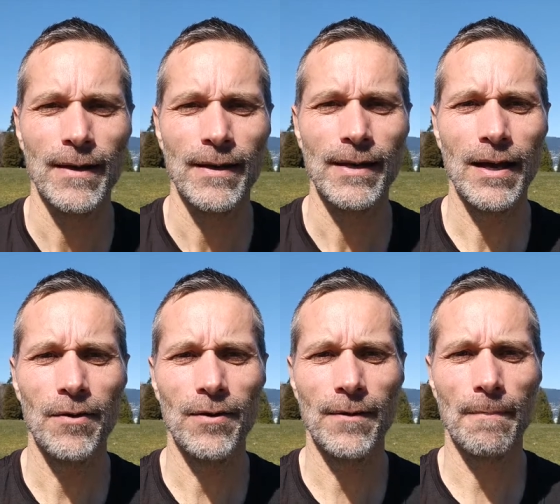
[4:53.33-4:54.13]

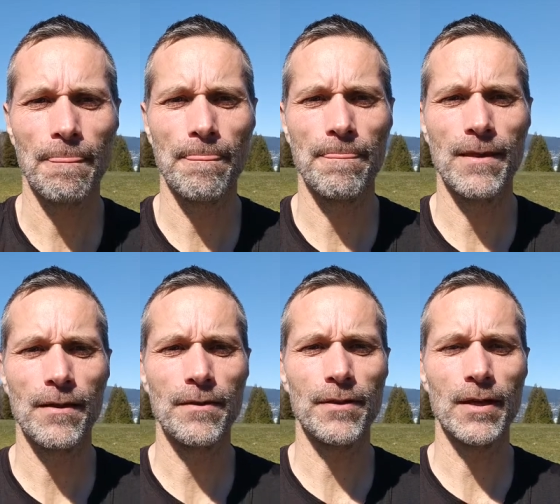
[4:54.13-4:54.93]
Now, the
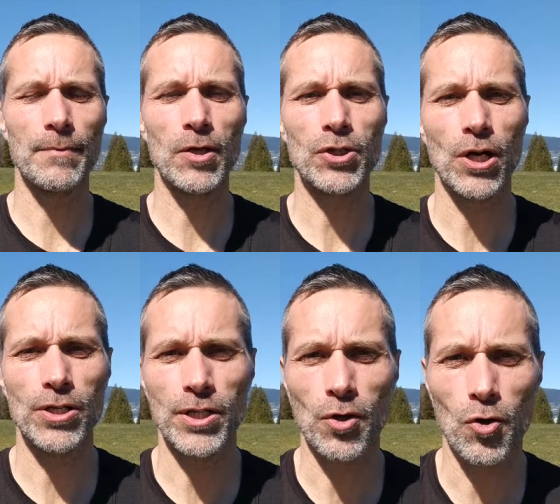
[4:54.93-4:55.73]
other thing about
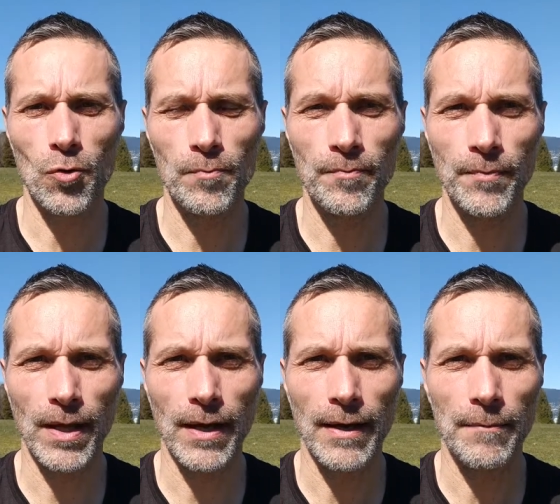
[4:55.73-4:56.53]
charging at home
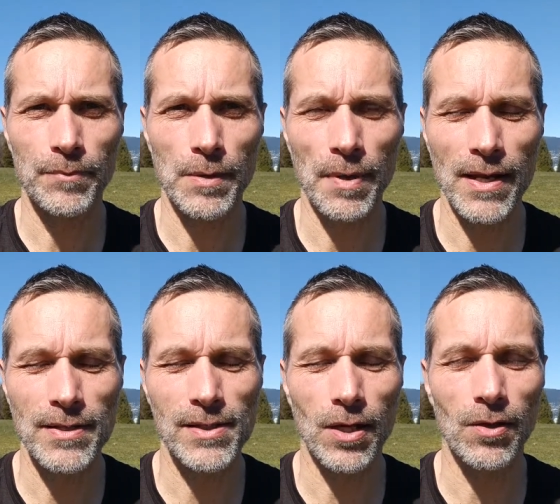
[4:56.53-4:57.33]

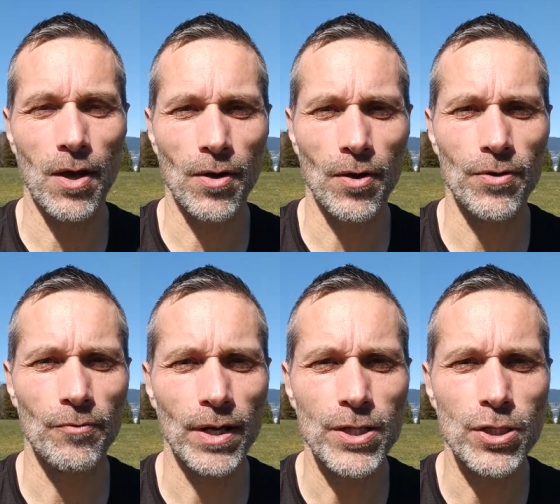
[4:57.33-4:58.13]
depends a lot on the
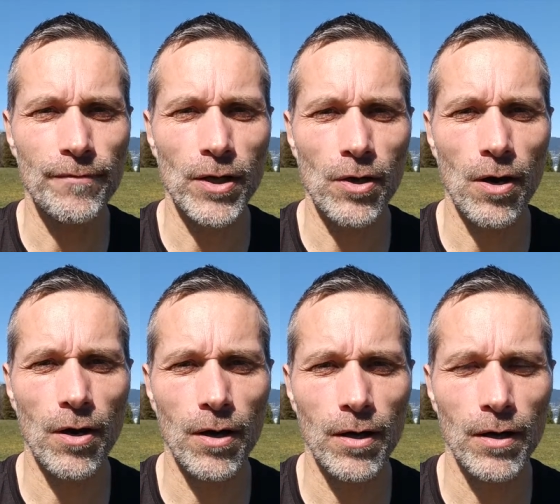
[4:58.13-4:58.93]
range of your
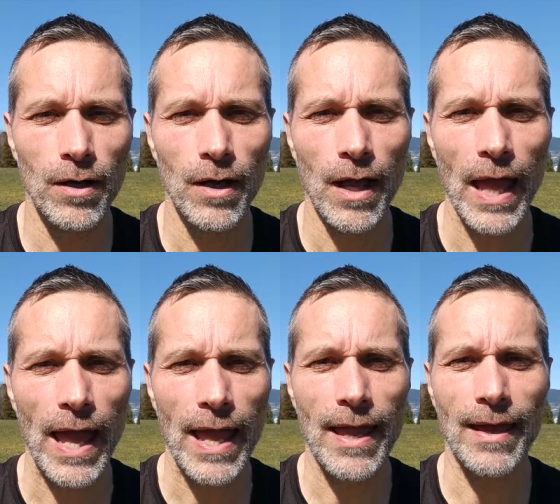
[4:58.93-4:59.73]
car
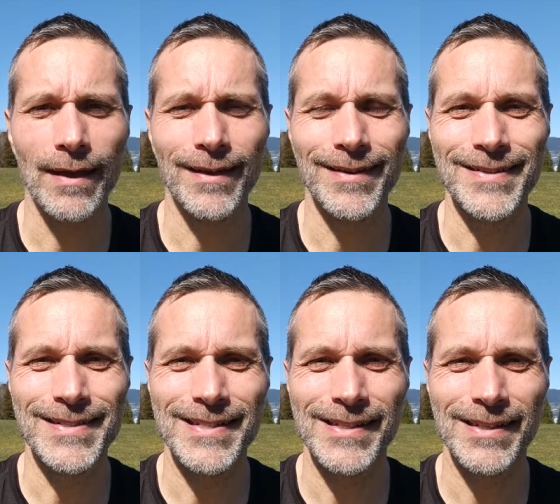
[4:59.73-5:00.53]

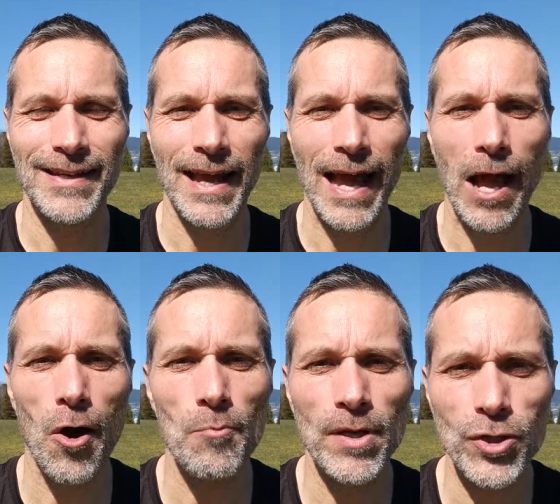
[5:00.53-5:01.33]
and how
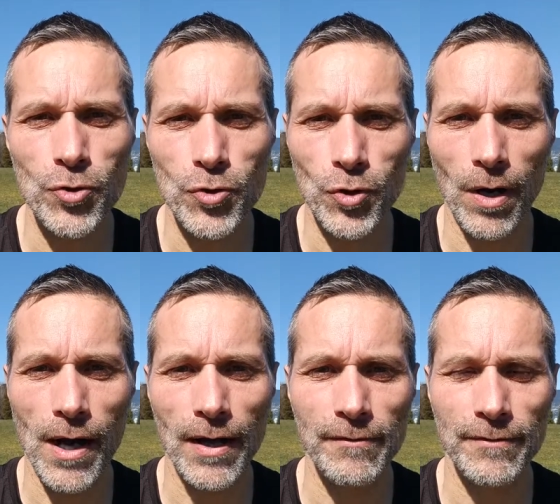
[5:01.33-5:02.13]
much you drive.